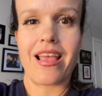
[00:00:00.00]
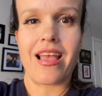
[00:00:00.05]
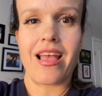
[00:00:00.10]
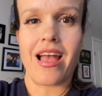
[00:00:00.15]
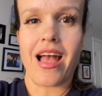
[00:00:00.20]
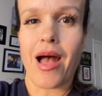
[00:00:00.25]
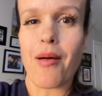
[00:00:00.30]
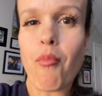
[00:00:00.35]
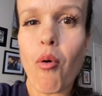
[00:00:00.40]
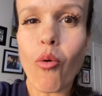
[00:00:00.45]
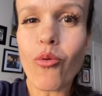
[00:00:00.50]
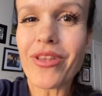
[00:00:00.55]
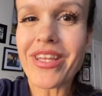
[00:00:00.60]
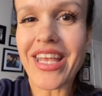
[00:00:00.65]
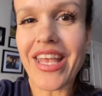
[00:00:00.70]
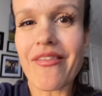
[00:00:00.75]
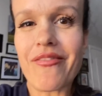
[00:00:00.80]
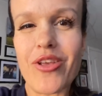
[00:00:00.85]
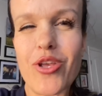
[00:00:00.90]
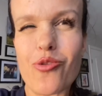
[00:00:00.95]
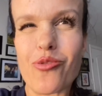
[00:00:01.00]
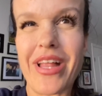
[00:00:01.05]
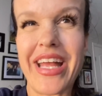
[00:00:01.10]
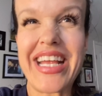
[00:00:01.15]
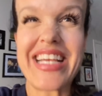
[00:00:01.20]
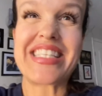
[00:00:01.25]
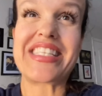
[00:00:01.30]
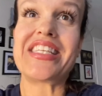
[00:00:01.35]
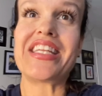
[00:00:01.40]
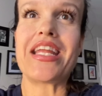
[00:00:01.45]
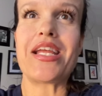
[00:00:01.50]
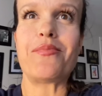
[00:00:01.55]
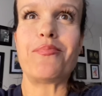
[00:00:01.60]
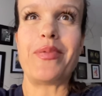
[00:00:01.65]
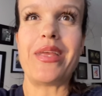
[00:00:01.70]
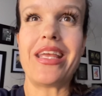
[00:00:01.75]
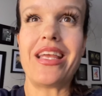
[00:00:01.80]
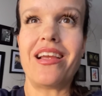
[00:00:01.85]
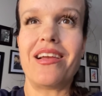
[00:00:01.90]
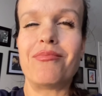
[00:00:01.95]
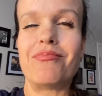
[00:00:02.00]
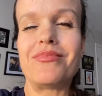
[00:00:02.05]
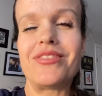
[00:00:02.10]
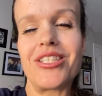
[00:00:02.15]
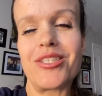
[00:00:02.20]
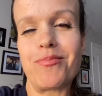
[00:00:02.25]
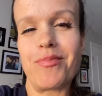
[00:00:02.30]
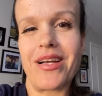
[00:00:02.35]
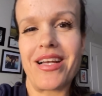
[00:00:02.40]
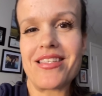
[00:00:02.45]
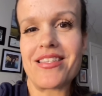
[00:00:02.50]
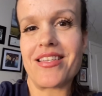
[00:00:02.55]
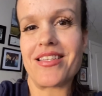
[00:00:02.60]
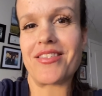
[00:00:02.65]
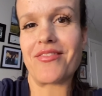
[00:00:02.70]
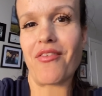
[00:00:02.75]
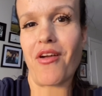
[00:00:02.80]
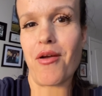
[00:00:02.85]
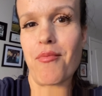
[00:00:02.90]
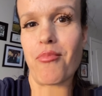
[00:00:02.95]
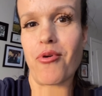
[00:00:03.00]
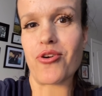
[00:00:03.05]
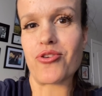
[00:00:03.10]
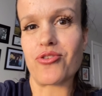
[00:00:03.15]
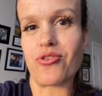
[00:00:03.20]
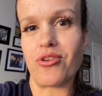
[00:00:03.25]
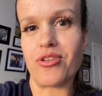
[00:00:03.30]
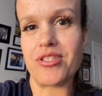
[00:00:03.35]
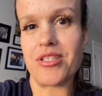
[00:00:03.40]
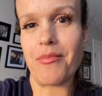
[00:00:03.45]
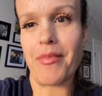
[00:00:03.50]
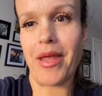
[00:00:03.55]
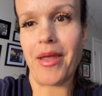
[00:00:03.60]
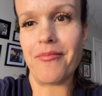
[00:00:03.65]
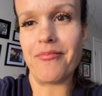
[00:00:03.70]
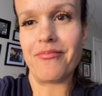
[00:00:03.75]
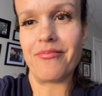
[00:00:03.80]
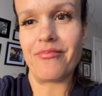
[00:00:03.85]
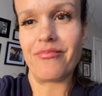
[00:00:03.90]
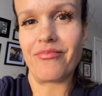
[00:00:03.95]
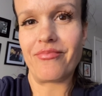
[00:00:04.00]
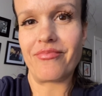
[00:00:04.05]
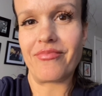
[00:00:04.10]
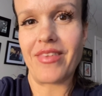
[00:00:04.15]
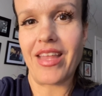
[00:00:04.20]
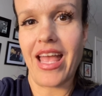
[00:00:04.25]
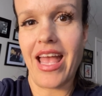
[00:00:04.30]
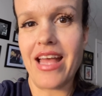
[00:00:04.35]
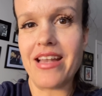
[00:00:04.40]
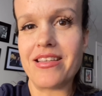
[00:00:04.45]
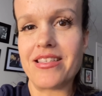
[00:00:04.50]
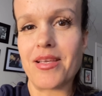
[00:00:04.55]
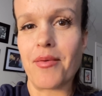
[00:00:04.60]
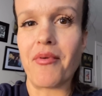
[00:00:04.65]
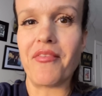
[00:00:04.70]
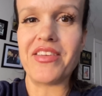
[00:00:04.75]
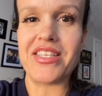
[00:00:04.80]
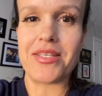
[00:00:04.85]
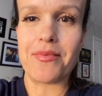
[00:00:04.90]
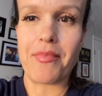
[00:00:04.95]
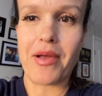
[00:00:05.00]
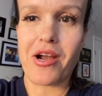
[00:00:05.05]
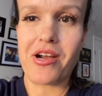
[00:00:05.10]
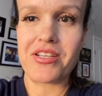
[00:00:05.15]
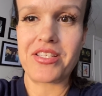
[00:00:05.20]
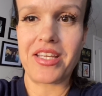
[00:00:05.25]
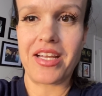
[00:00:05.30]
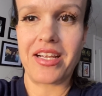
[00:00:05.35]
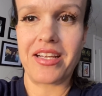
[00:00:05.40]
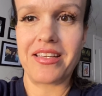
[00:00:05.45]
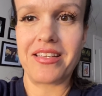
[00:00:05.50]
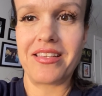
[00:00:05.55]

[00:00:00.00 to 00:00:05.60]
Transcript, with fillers: I'm only giving you like a sneak peek just because it's very personal to me and some of it's embarrassing.